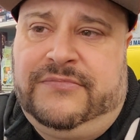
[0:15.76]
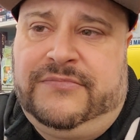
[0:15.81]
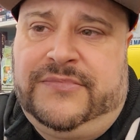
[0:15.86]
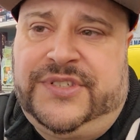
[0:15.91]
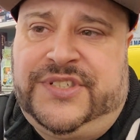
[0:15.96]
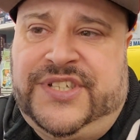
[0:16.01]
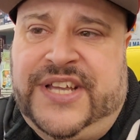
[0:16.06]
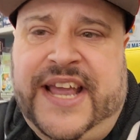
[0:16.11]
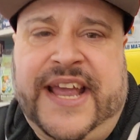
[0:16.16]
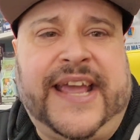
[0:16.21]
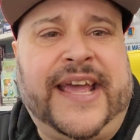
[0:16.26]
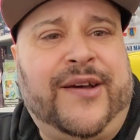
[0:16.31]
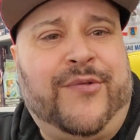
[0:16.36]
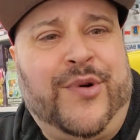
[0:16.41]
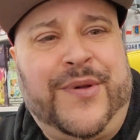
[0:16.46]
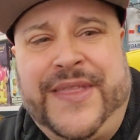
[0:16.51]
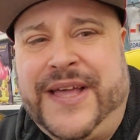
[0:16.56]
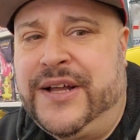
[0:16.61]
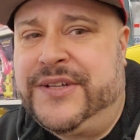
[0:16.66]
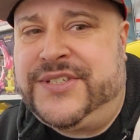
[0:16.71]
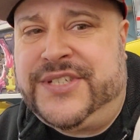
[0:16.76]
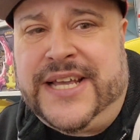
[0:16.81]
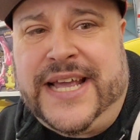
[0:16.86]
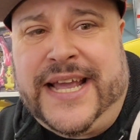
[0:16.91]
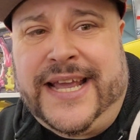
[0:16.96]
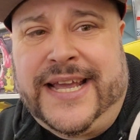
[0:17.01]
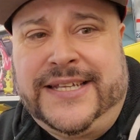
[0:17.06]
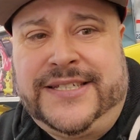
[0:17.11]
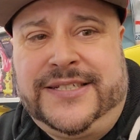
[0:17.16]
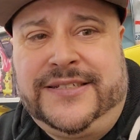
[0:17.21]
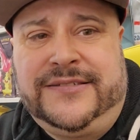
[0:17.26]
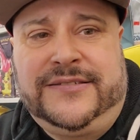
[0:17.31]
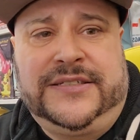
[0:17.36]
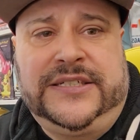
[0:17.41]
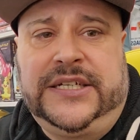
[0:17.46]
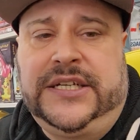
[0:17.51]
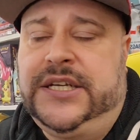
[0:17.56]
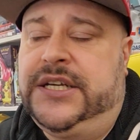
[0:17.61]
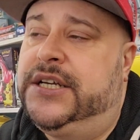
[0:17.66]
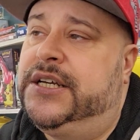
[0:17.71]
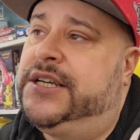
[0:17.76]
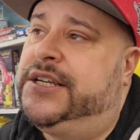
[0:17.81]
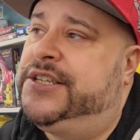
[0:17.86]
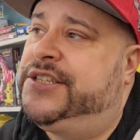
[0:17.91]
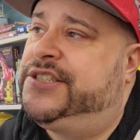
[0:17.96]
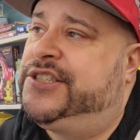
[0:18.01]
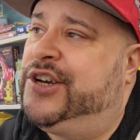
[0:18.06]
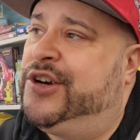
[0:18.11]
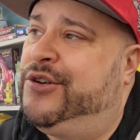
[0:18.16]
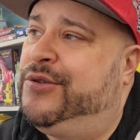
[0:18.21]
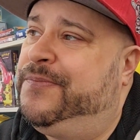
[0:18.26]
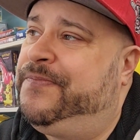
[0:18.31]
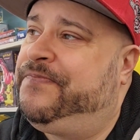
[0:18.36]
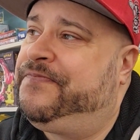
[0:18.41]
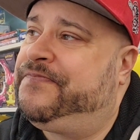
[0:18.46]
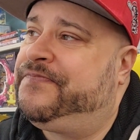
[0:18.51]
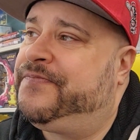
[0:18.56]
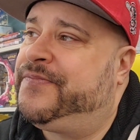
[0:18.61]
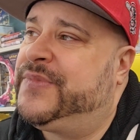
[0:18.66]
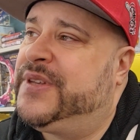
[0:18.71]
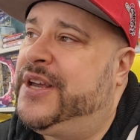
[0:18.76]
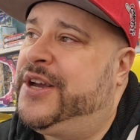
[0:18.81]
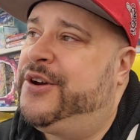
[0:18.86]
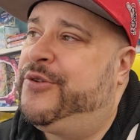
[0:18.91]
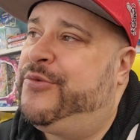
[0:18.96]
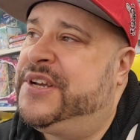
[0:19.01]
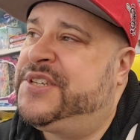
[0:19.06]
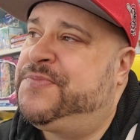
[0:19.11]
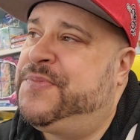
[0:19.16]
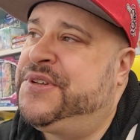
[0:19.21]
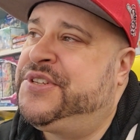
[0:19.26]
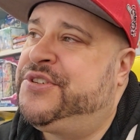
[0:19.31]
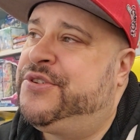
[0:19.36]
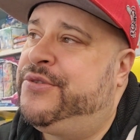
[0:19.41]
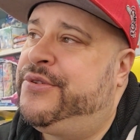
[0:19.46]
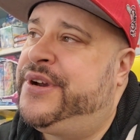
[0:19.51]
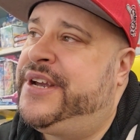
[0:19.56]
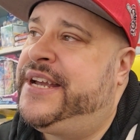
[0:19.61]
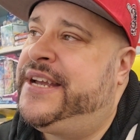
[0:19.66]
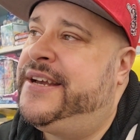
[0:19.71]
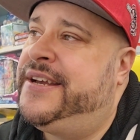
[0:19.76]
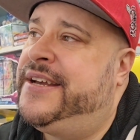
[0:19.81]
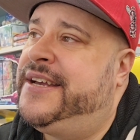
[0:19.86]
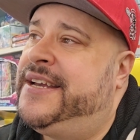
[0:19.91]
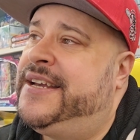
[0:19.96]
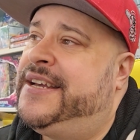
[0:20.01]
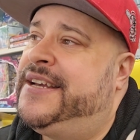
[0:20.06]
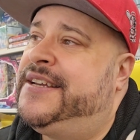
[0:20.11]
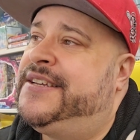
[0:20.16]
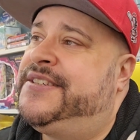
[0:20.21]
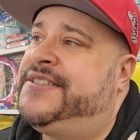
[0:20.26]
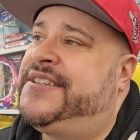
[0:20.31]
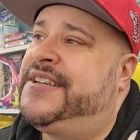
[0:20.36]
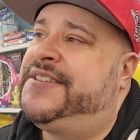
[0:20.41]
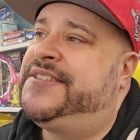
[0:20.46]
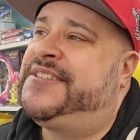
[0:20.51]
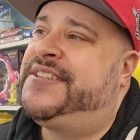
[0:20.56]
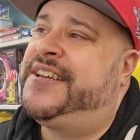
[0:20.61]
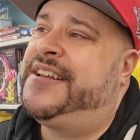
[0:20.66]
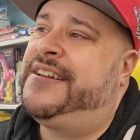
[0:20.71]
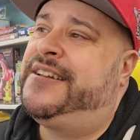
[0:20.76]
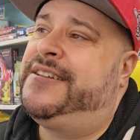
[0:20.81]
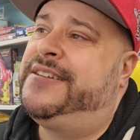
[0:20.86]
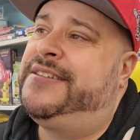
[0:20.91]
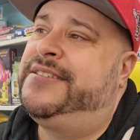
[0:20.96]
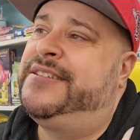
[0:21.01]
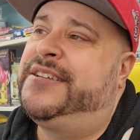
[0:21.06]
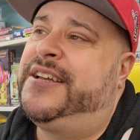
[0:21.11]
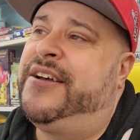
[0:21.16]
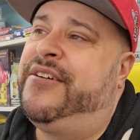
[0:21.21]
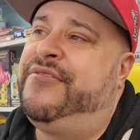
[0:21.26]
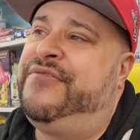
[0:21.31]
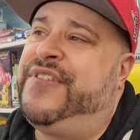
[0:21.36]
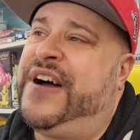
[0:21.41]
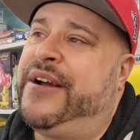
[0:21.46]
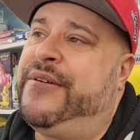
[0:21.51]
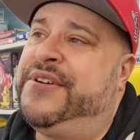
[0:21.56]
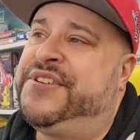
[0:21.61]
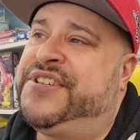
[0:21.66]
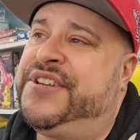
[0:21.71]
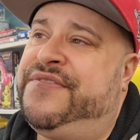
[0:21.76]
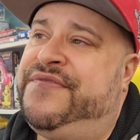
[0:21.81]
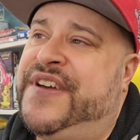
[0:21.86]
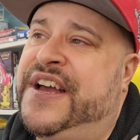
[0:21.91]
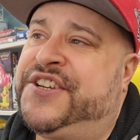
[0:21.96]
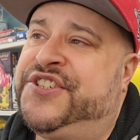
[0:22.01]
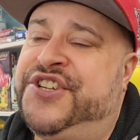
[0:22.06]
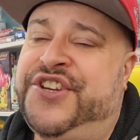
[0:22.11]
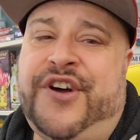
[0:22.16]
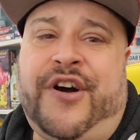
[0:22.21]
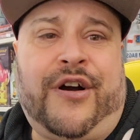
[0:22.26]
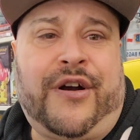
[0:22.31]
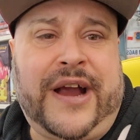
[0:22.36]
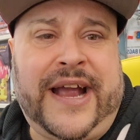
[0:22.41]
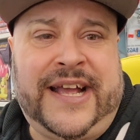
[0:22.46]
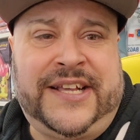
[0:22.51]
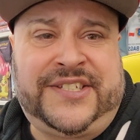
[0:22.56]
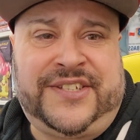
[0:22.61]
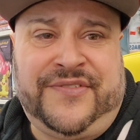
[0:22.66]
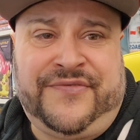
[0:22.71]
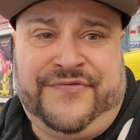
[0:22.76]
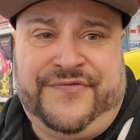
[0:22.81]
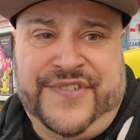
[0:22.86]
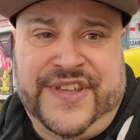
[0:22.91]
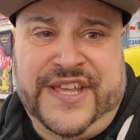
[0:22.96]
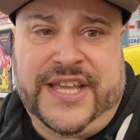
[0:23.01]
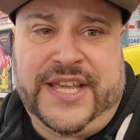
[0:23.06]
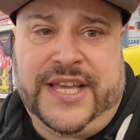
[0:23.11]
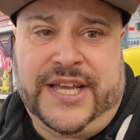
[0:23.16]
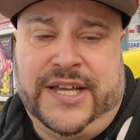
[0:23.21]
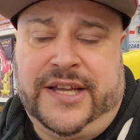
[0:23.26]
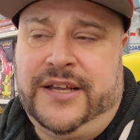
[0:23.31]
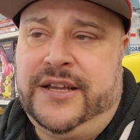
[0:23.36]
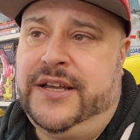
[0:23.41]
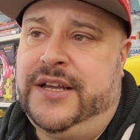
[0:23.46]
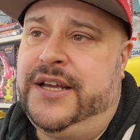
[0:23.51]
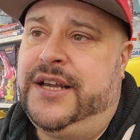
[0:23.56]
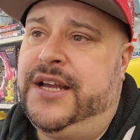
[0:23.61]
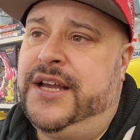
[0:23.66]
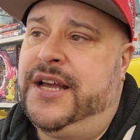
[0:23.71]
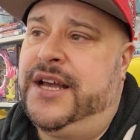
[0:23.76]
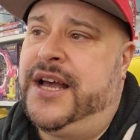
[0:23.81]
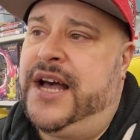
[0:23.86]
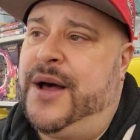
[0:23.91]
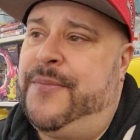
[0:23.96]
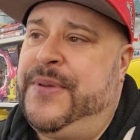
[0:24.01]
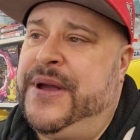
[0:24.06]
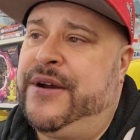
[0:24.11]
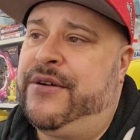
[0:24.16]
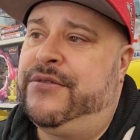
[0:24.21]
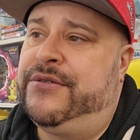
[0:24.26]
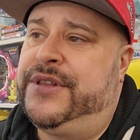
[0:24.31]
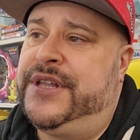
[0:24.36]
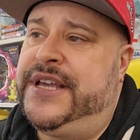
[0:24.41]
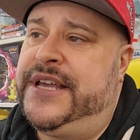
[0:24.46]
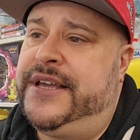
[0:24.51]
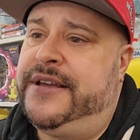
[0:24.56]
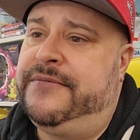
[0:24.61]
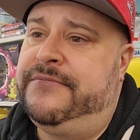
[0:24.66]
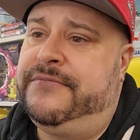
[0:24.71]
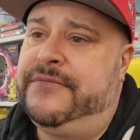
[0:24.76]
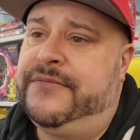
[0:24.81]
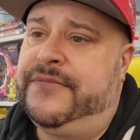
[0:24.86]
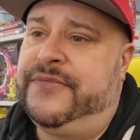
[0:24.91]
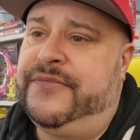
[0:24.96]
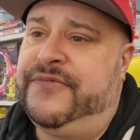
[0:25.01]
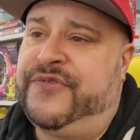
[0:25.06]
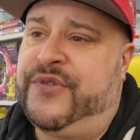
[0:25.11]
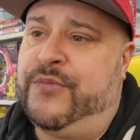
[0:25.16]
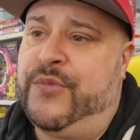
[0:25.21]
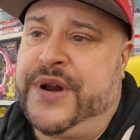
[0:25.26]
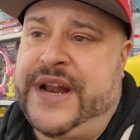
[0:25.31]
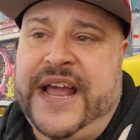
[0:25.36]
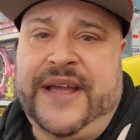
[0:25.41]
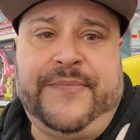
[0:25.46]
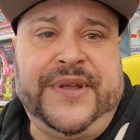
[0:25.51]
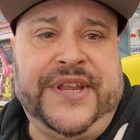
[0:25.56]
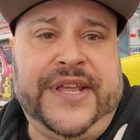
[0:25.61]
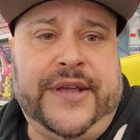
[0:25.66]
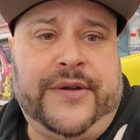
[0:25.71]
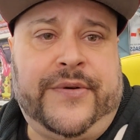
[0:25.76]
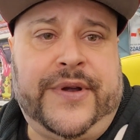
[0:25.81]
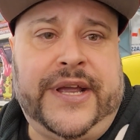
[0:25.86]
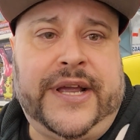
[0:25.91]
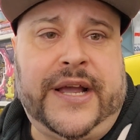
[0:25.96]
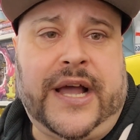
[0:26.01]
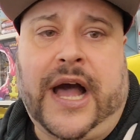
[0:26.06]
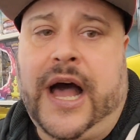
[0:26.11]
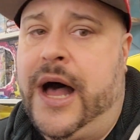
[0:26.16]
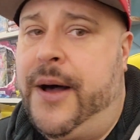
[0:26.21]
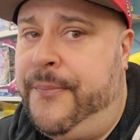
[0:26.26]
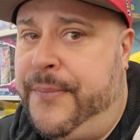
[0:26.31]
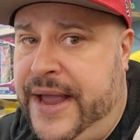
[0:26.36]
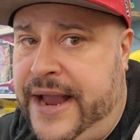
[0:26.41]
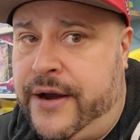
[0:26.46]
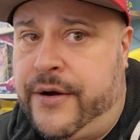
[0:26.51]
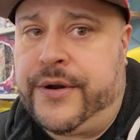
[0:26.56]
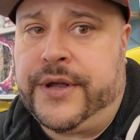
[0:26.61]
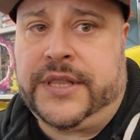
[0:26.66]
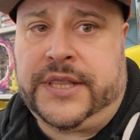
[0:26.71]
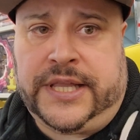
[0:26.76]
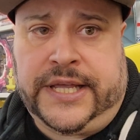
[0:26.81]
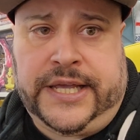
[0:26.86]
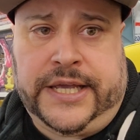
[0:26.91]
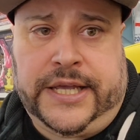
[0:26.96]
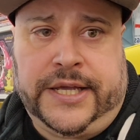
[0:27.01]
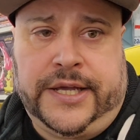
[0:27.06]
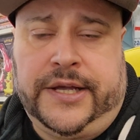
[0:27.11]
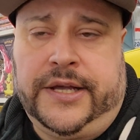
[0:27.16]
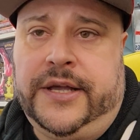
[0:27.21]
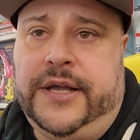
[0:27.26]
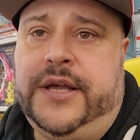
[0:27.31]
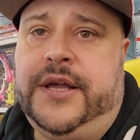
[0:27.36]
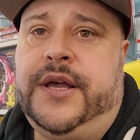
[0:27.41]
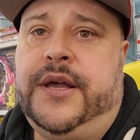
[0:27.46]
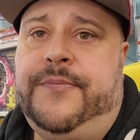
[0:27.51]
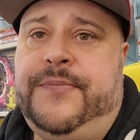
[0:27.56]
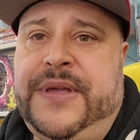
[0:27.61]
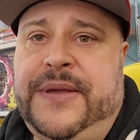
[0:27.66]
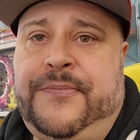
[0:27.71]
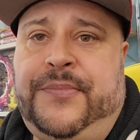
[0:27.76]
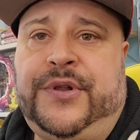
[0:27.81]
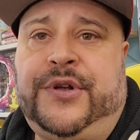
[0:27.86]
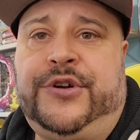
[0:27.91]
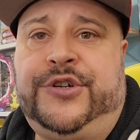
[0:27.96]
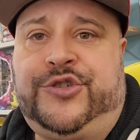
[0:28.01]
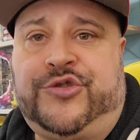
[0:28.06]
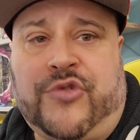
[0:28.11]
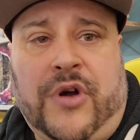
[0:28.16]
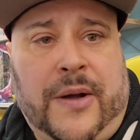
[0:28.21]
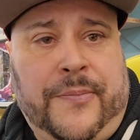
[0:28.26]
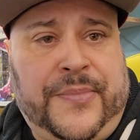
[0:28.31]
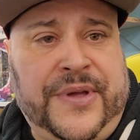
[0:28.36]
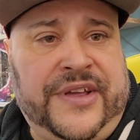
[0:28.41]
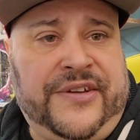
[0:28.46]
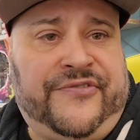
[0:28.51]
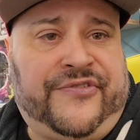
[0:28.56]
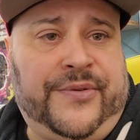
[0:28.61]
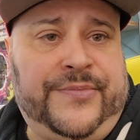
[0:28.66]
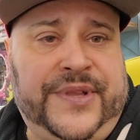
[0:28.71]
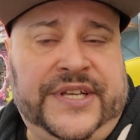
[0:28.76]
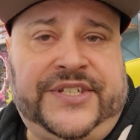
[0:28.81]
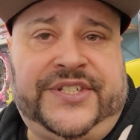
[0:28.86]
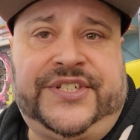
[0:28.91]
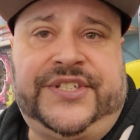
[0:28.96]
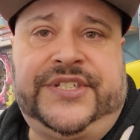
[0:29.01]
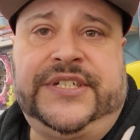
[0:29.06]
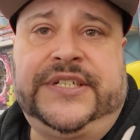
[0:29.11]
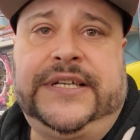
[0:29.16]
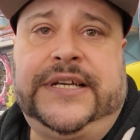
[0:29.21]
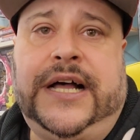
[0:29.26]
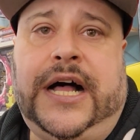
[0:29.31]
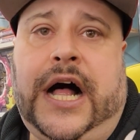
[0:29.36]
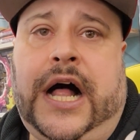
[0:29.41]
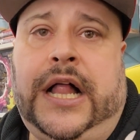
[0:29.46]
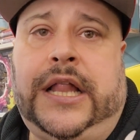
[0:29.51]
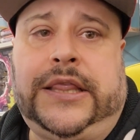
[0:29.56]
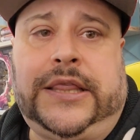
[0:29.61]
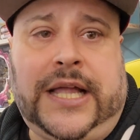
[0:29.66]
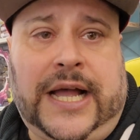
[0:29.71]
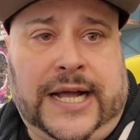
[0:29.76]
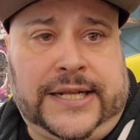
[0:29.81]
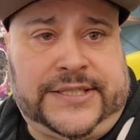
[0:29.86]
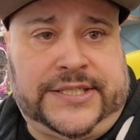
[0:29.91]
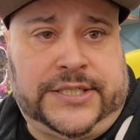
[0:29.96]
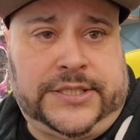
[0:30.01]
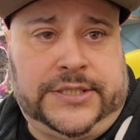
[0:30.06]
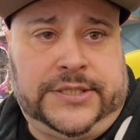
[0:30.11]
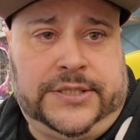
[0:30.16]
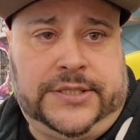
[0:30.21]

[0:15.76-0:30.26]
saying it without saying it. So, respiratory syncytial virus infection RSV. Apparently, from what I've been hearing, apparently people are dropping from this a lot